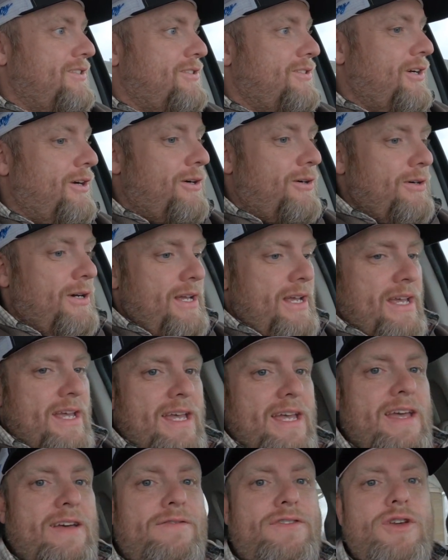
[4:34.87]
So
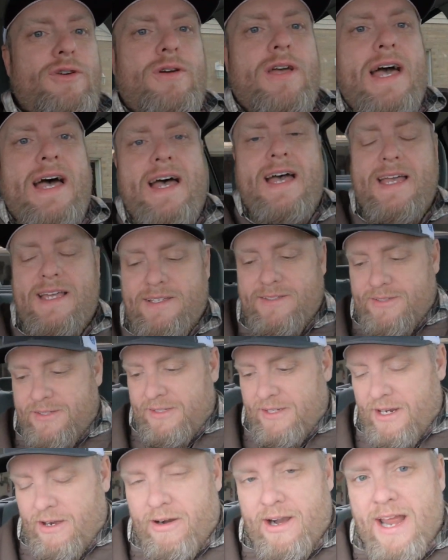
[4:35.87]
if you guys
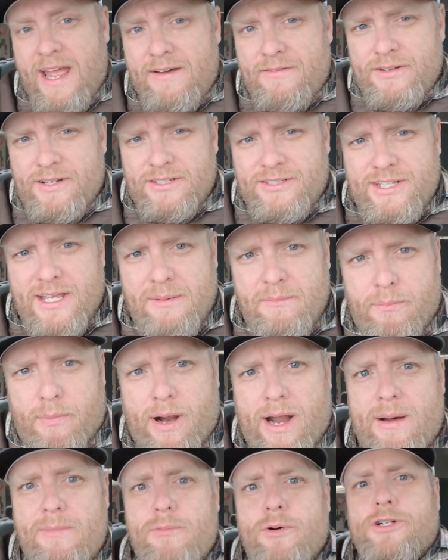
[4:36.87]
are having the same
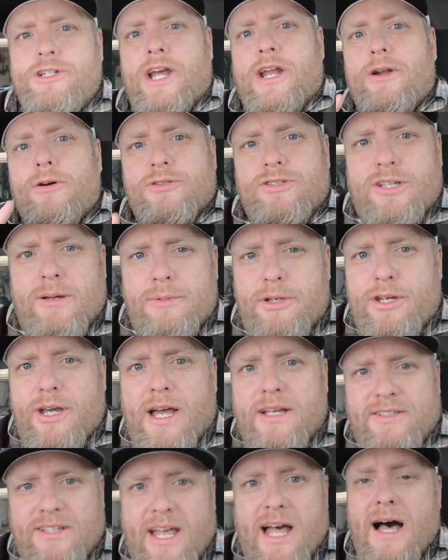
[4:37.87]
problem, which I know some of you
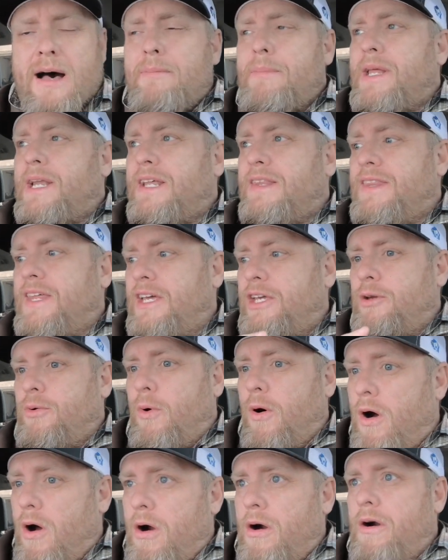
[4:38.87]
guys commented that
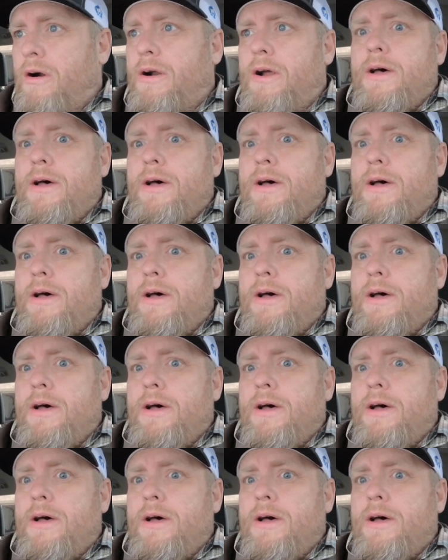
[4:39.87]
you are,